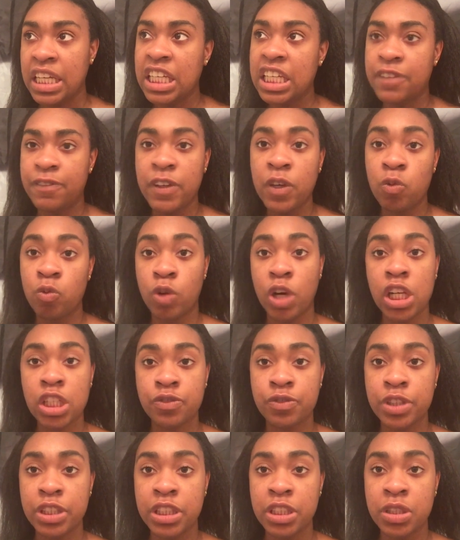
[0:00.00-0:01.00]
If it works
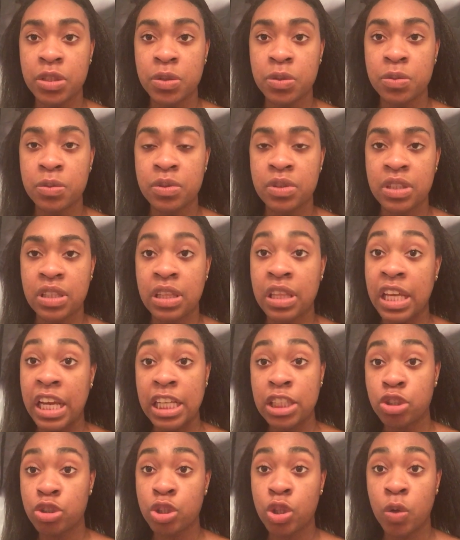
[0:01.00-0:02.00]
for you,
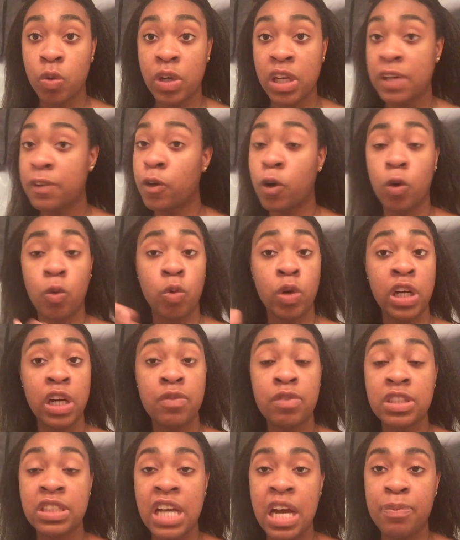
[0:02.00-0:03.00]
lasering or
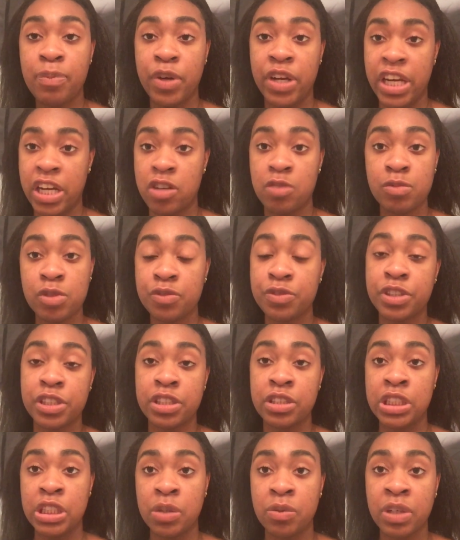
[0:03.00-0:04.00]
whatever type of hair removal
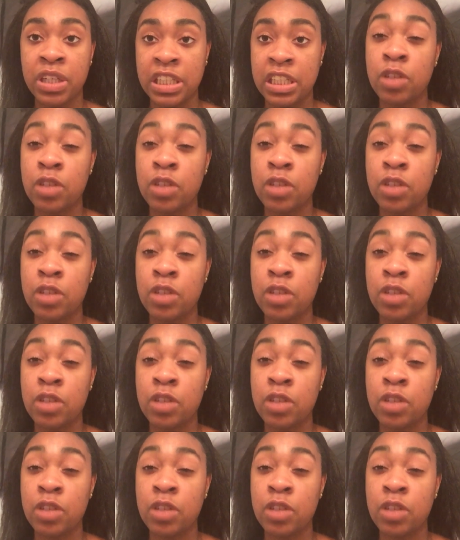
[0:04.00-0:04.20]
you're doing,